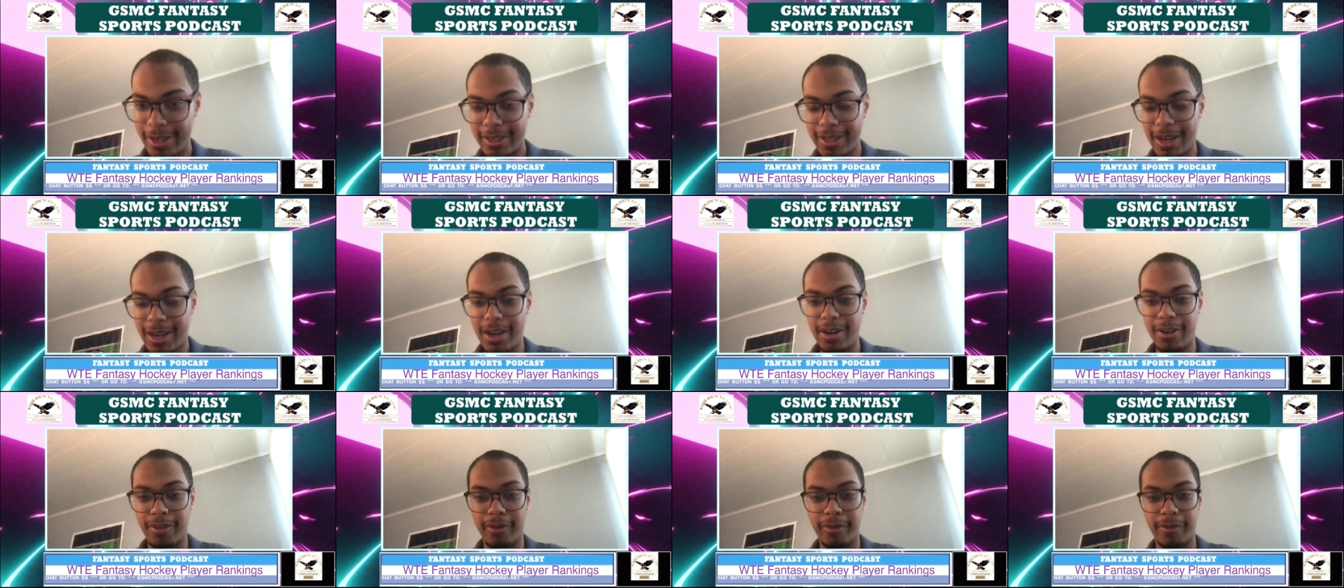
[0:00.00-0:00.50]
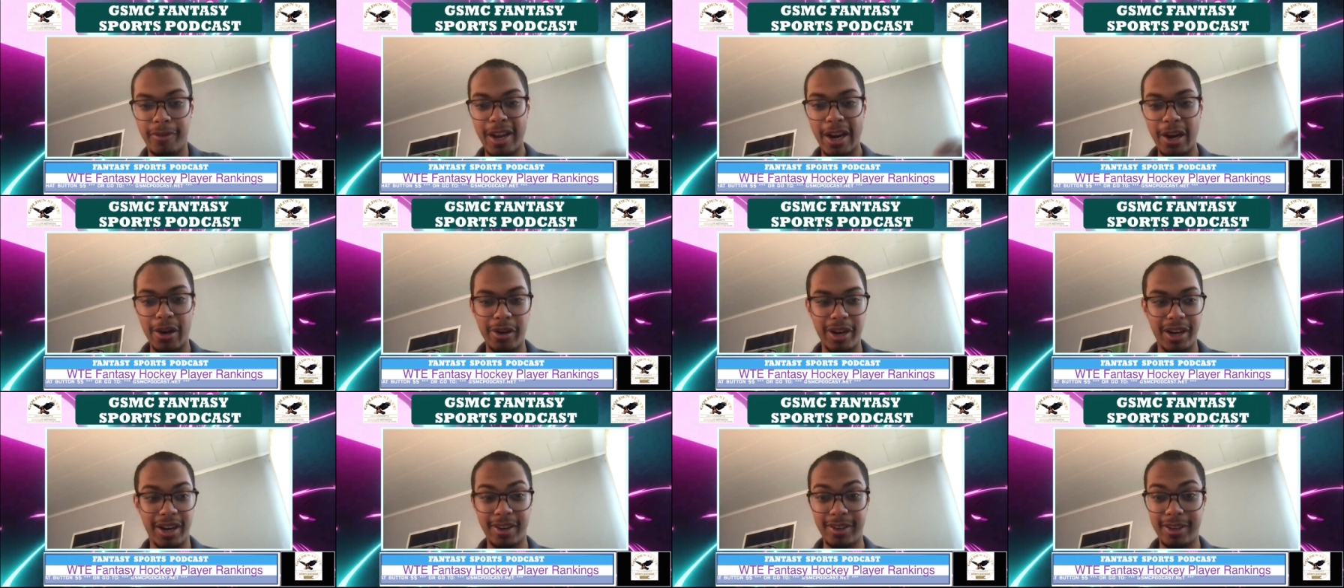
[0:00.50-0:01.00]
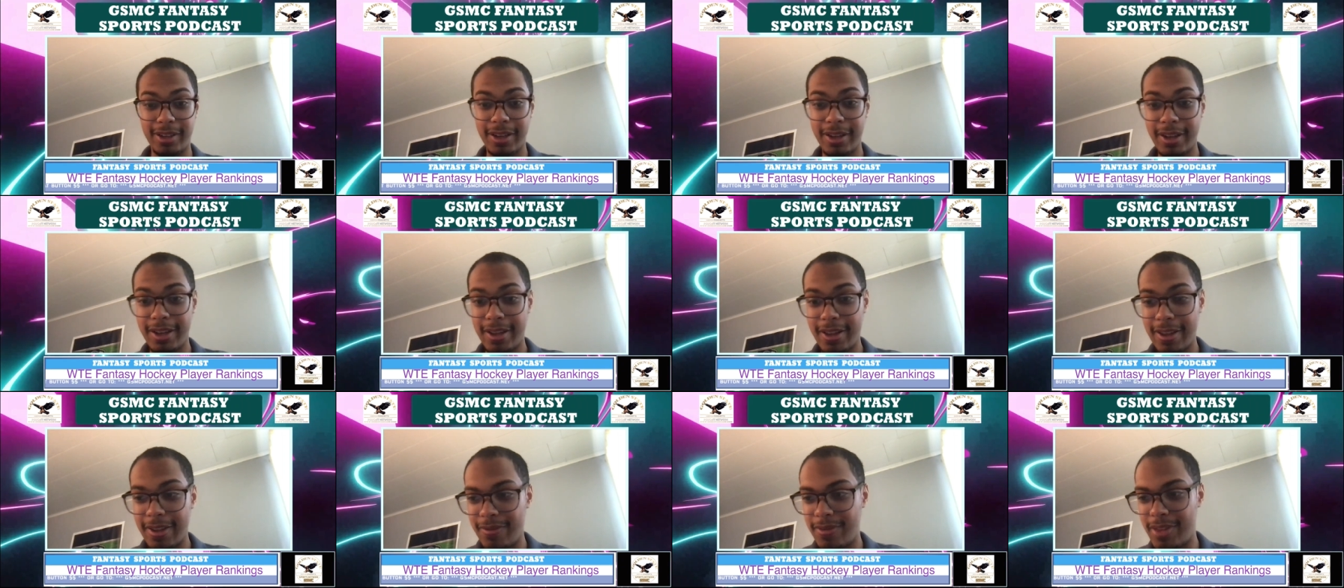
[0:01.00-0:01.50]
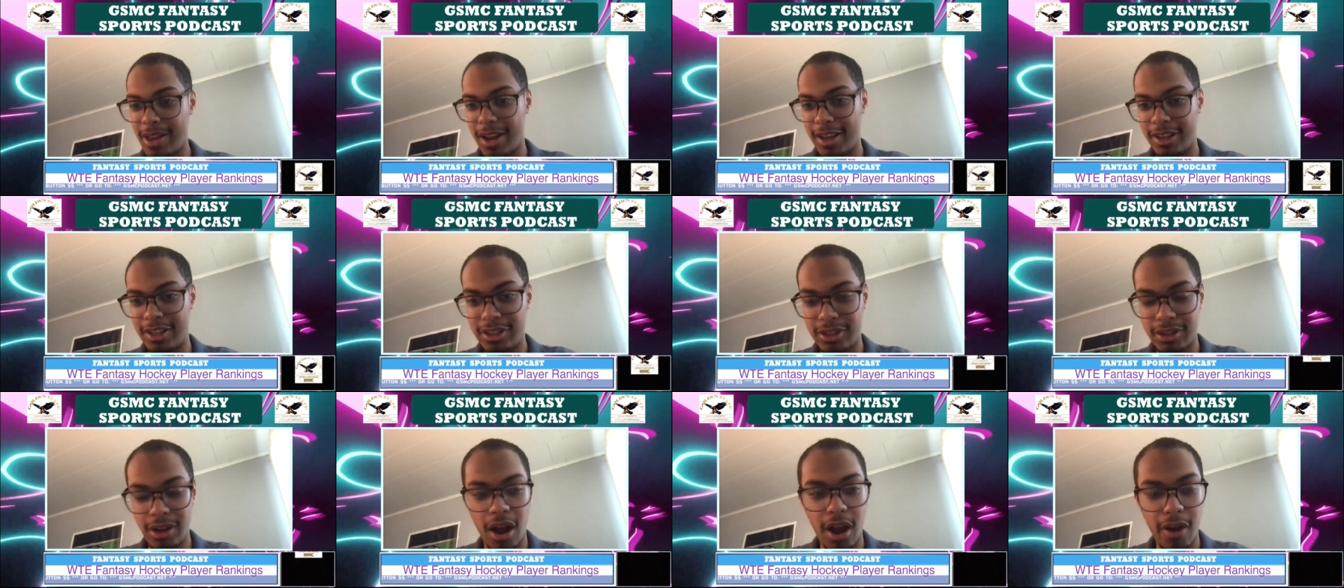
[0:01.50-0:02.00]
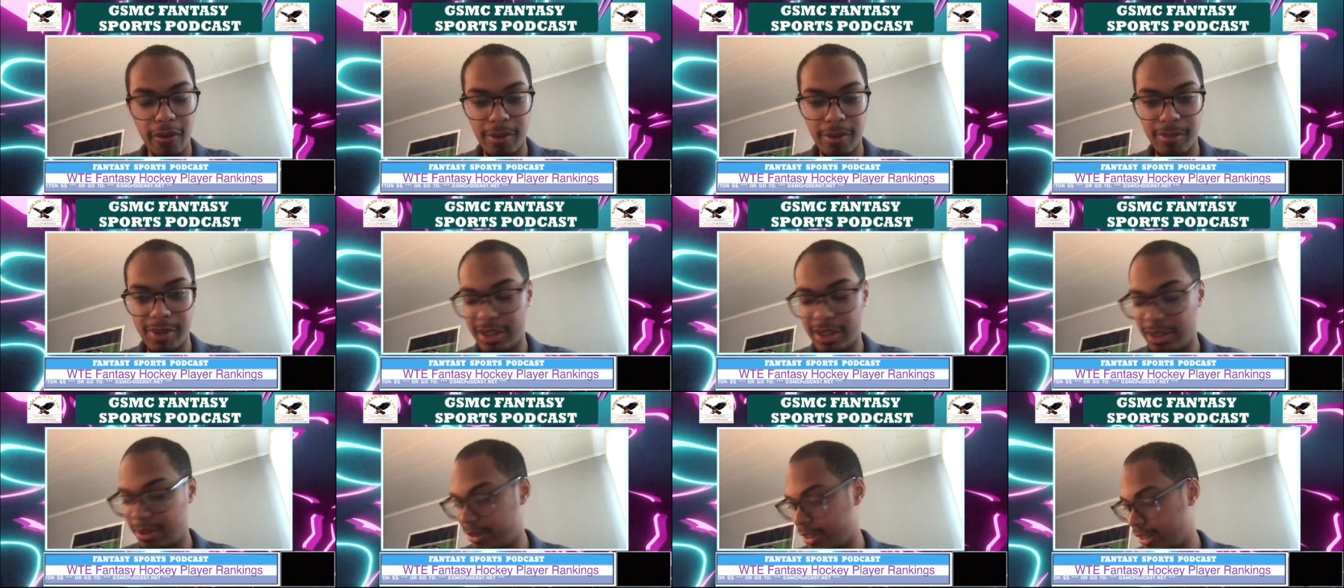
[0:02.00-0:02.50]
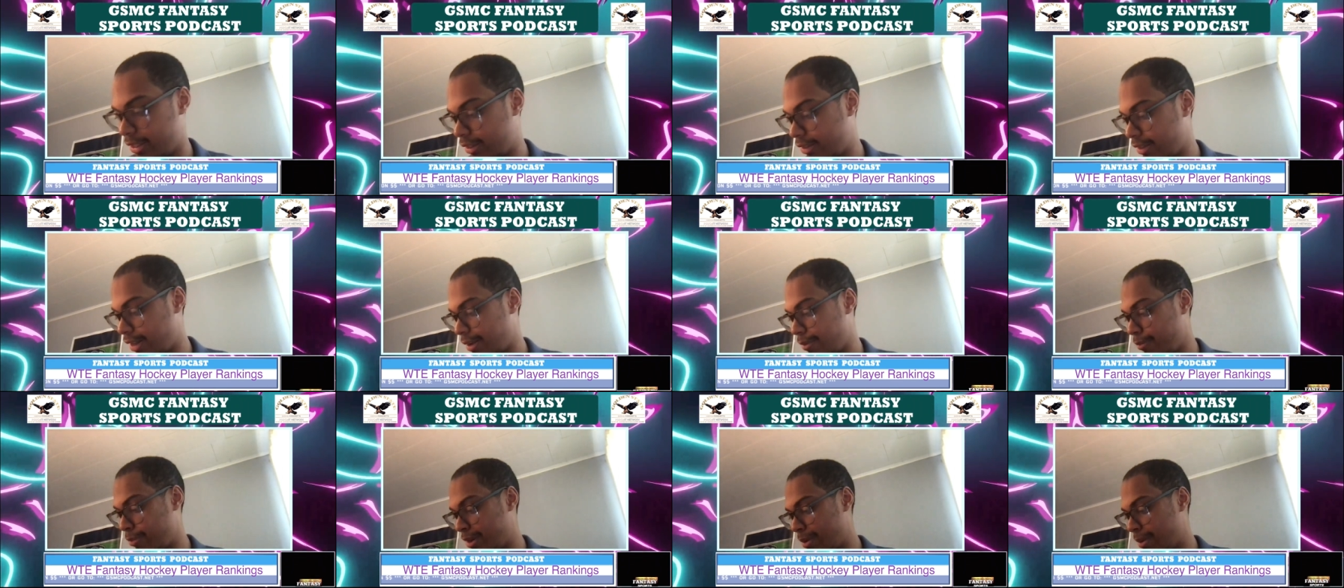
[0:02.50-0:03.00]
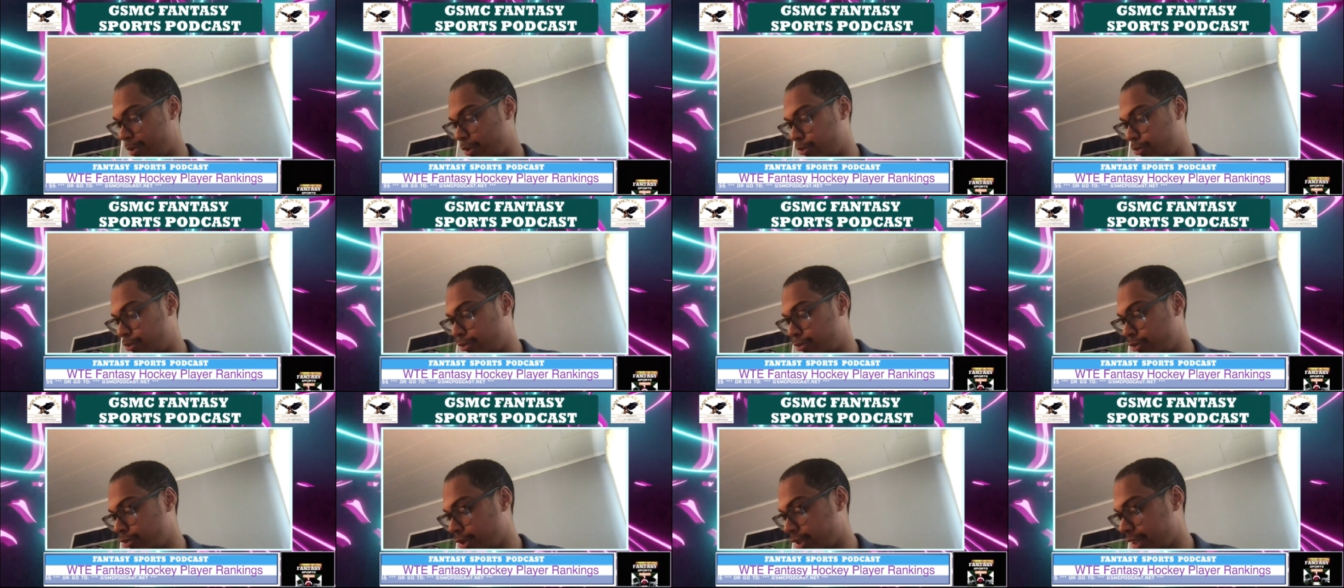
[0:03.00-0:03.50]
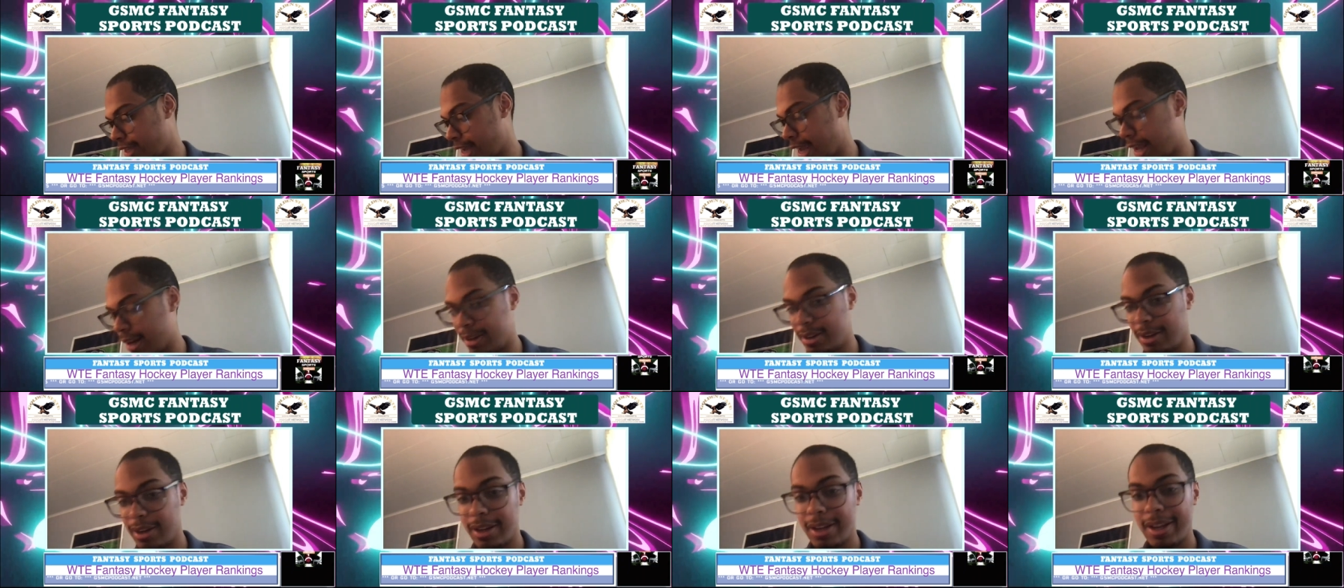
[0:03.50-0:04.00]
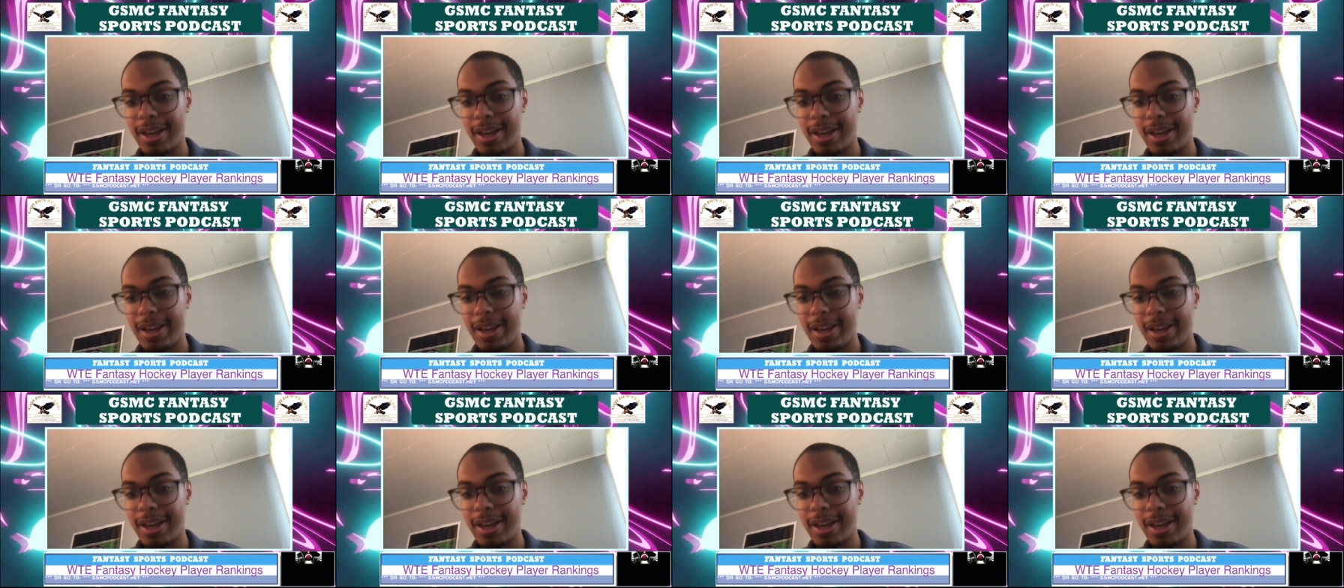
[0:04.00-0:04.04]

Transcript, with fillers: kind of variant that I saw from this list that I, when I was looking at it.